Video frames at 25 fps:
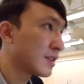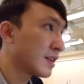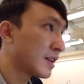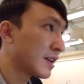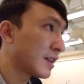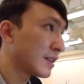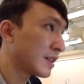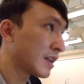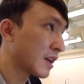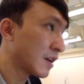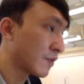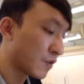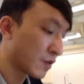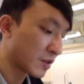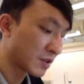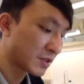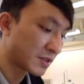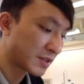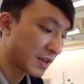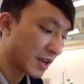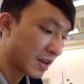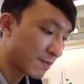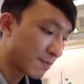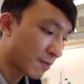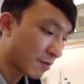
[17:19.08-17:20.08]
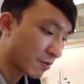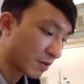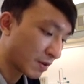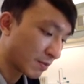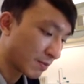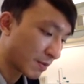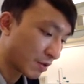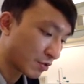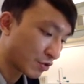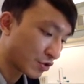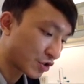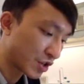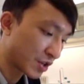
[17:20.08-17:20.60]
and therefore a stable
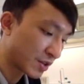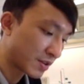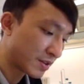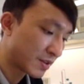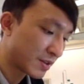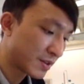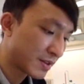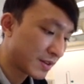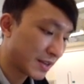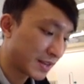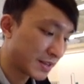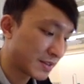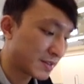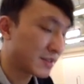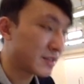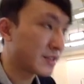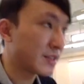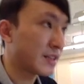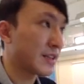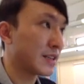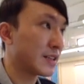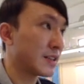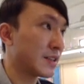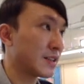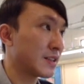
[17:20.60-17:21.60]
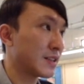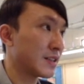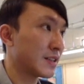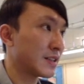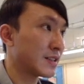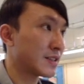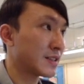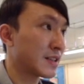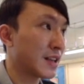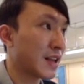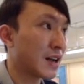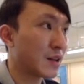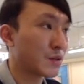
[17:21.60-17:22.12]
emulsion
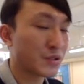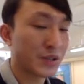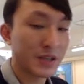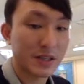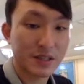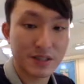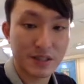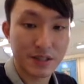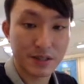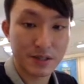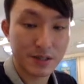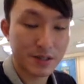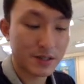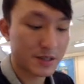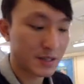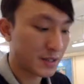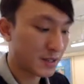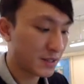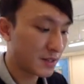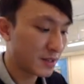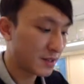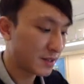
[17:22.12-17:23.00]
is allowed to exist.